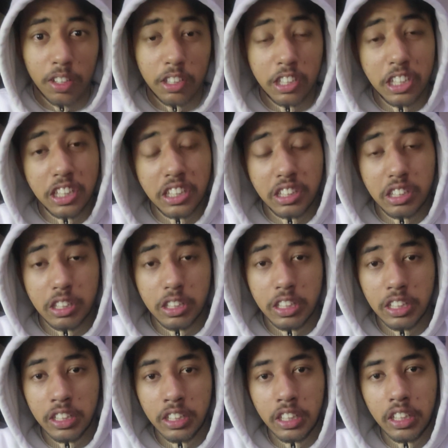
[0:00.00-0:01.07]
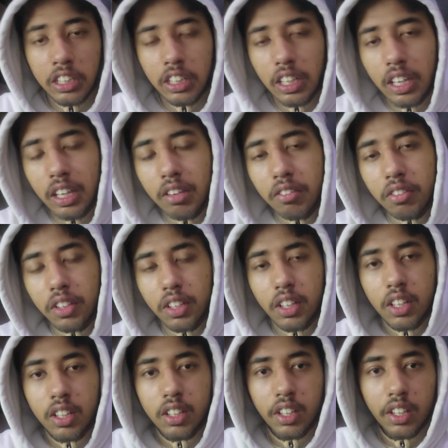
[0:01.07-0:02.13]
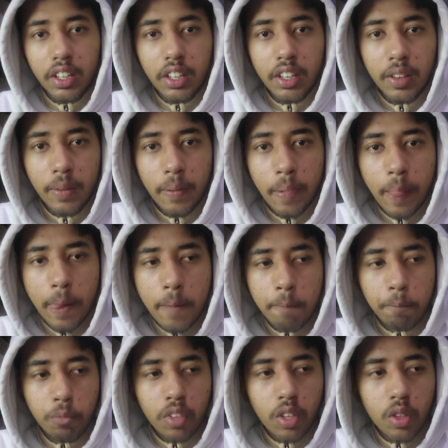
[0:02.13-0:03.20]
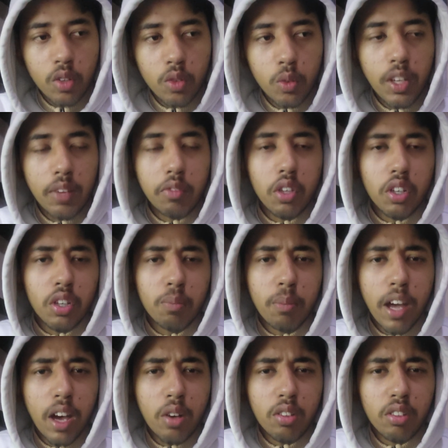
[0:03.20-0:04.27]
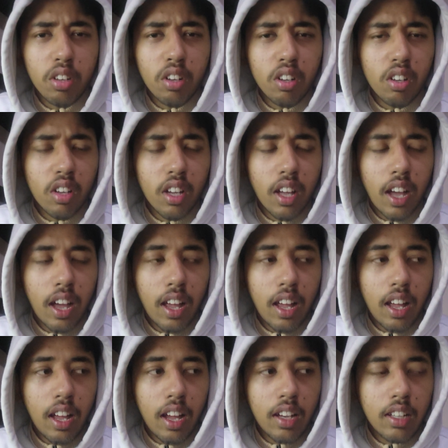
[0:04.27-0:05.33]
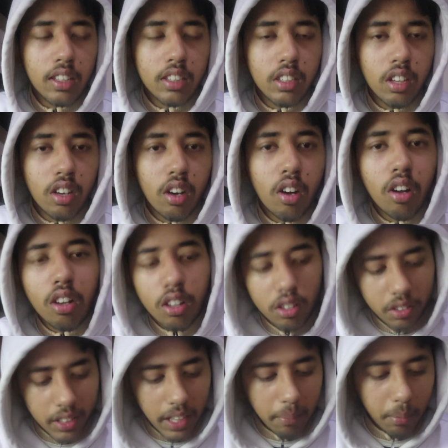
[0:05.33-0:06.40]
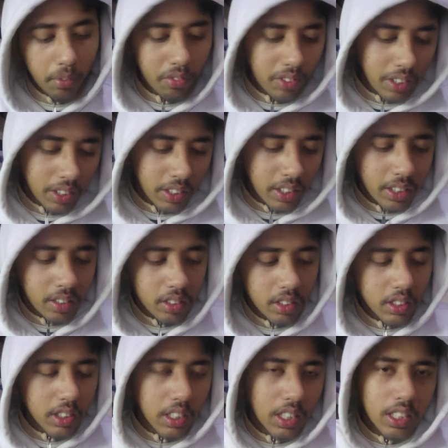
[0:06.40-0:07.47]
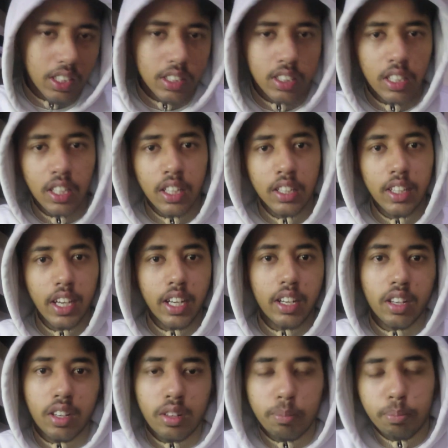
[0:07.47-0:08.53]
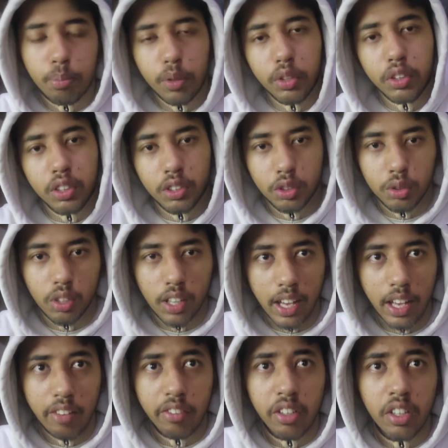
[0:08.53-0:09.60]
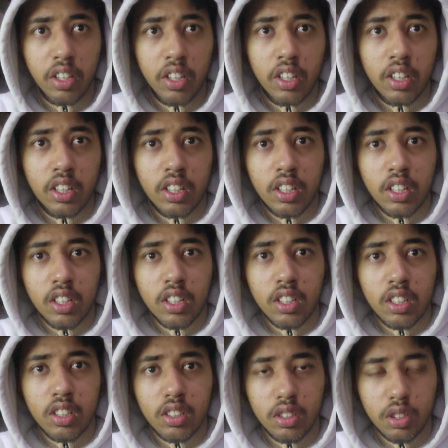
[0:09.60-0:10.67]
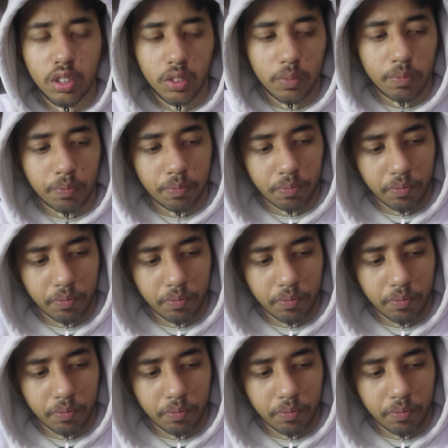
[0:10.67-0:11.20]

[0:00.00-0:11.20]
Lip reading: critical thinking, everything we have talked about at least all type of thinking, the skills that a person should have. So